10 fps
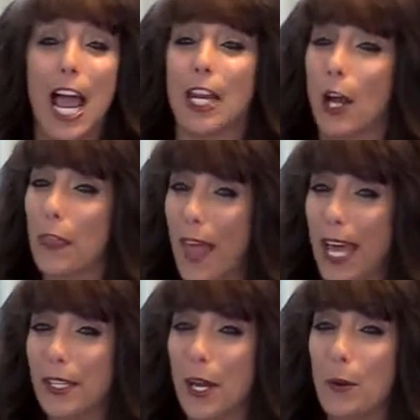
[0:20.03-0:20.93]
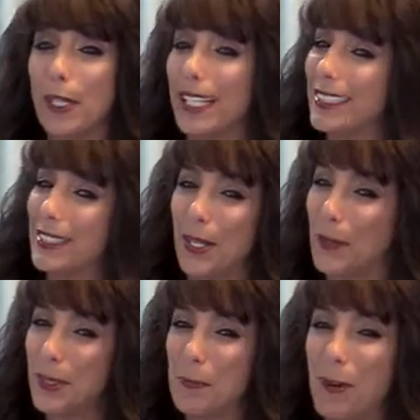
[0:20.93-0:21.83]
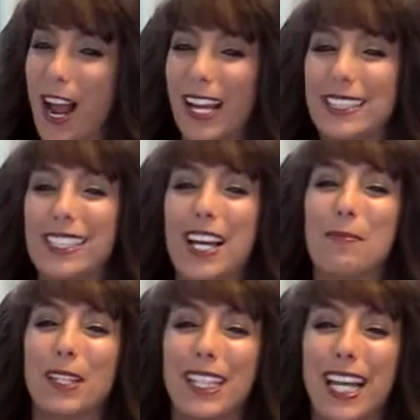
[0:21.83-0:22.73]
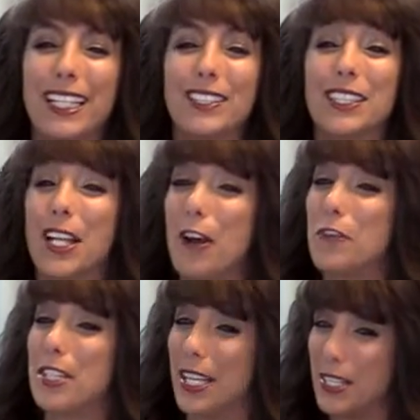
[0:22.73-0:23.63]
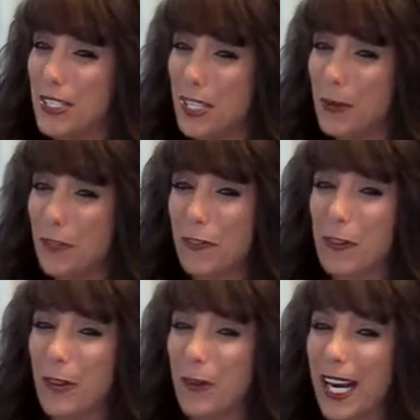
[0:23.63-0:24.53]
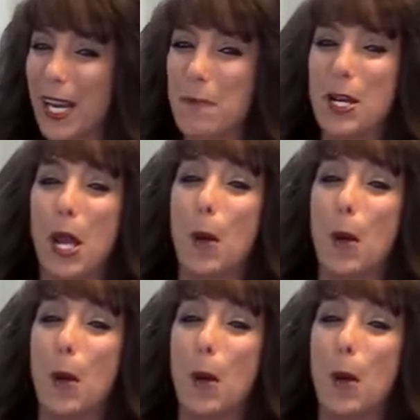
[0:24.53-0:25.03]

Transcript: And on that note, it's no surprise that millennials love to do it for the gram.